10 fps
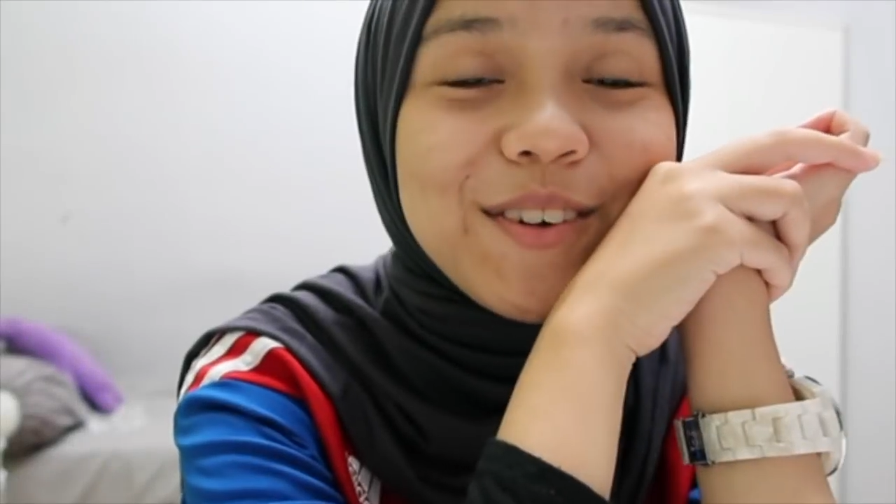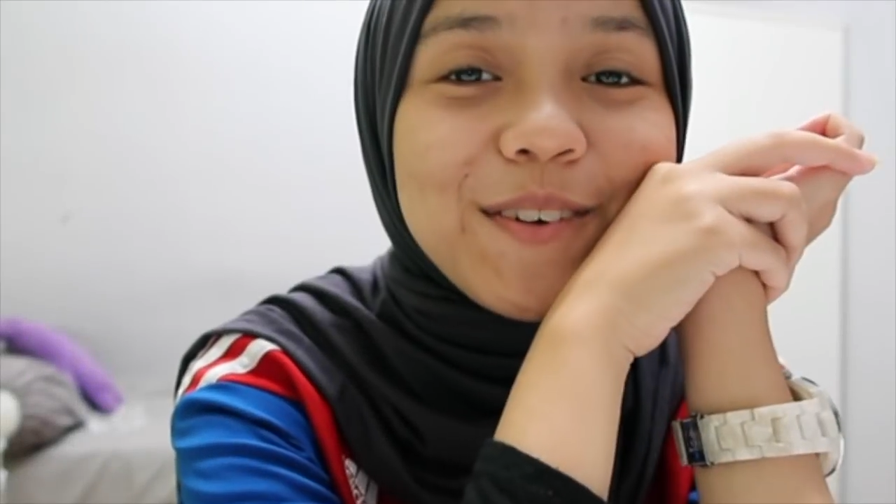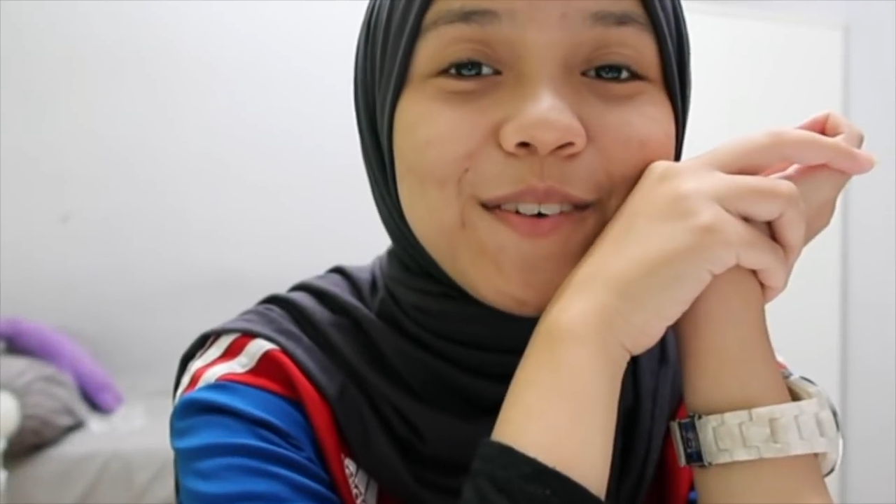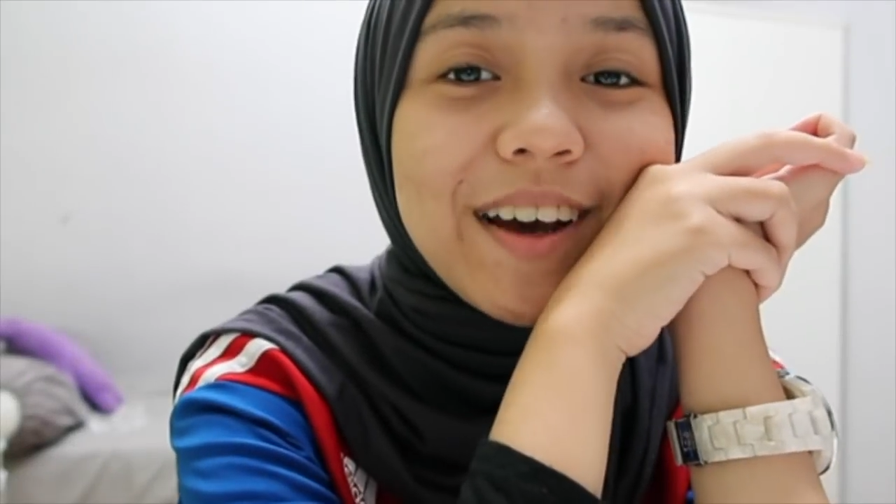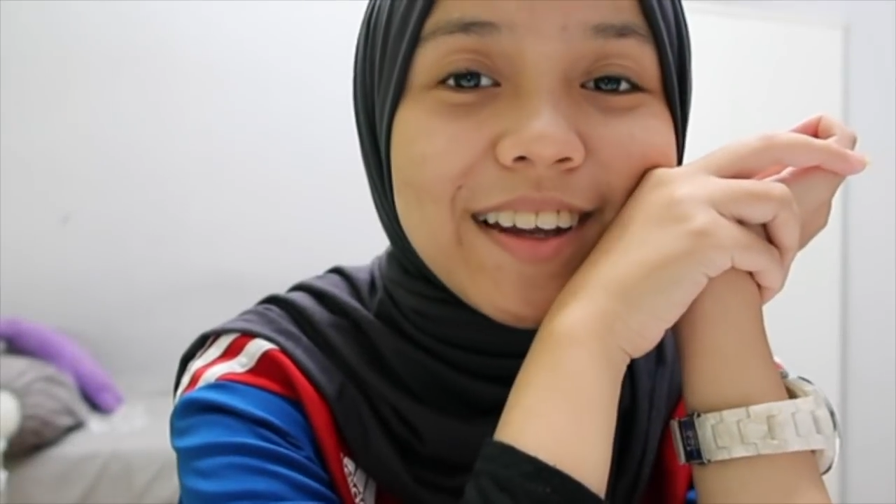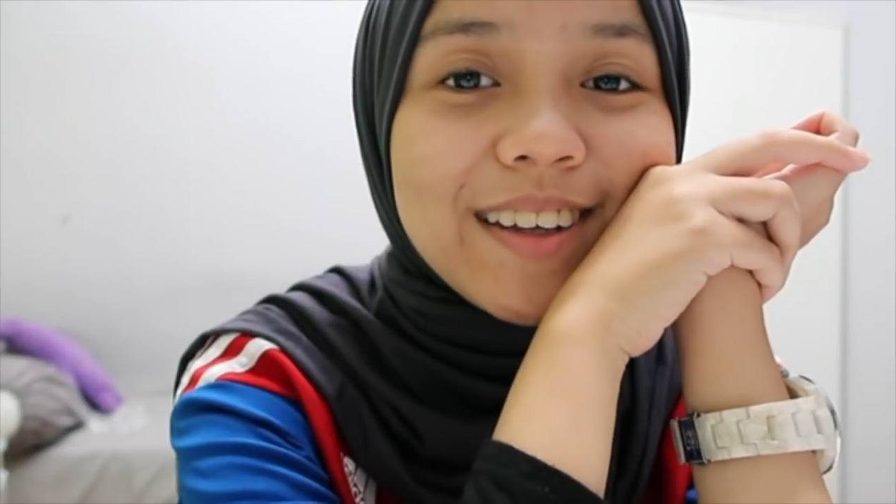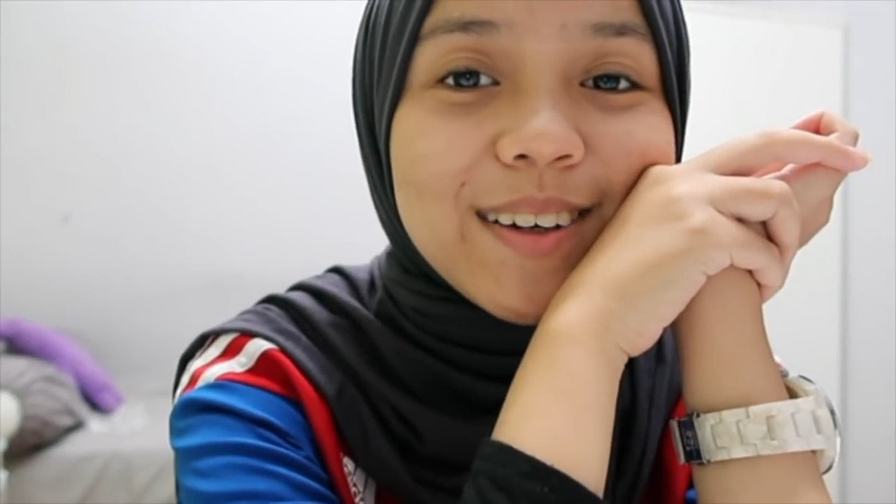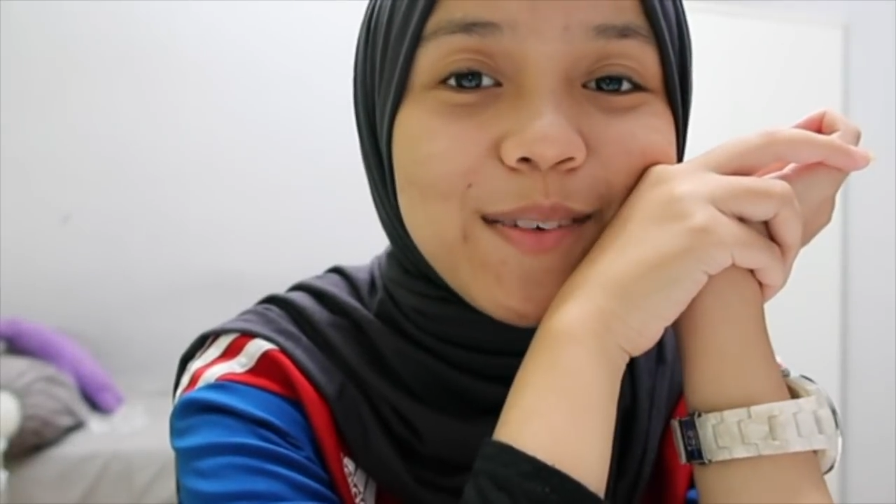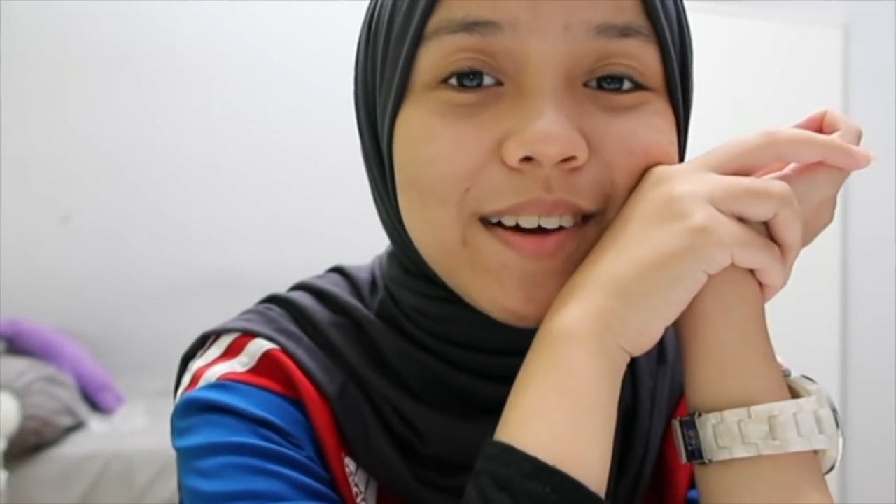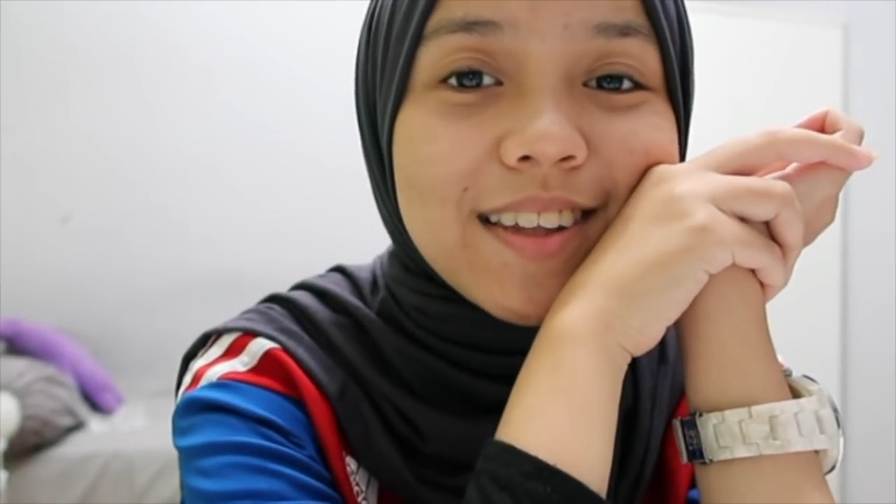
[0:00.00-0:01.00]
no
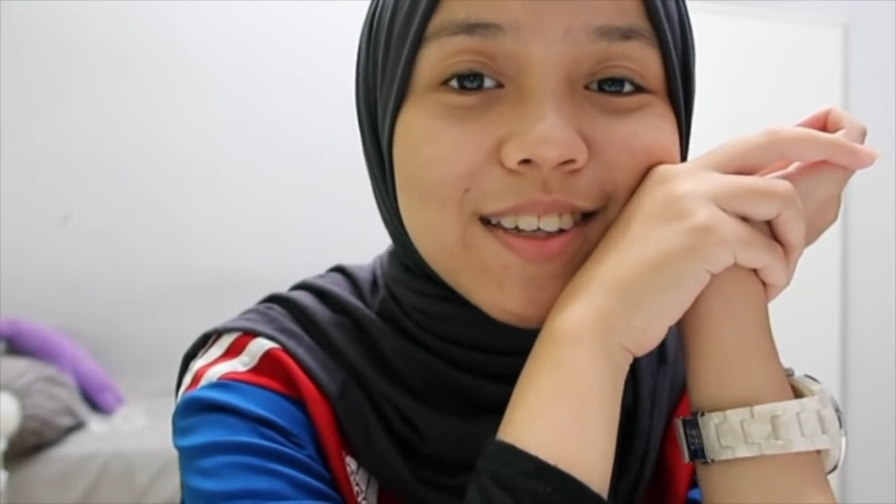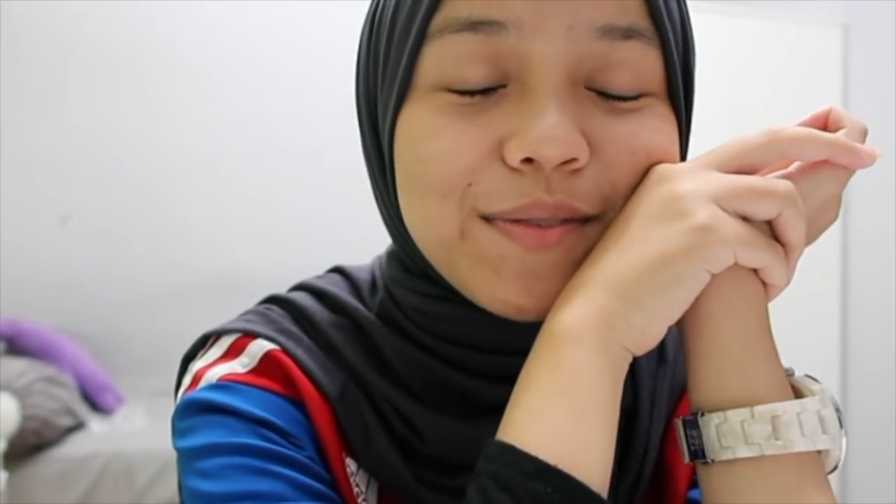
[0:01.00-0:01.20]
idea where this